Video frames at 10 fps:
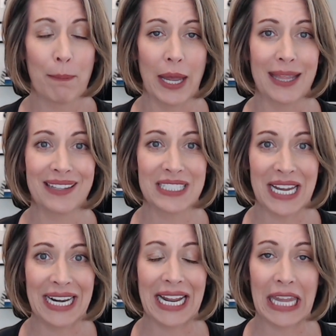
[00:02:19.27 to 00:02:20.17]
but the
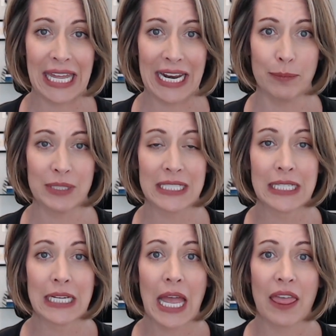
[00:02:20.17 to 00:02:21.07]
tenant claimed
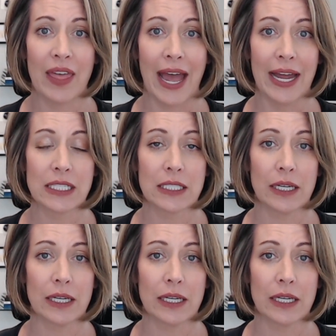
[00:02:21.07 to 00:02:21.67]
that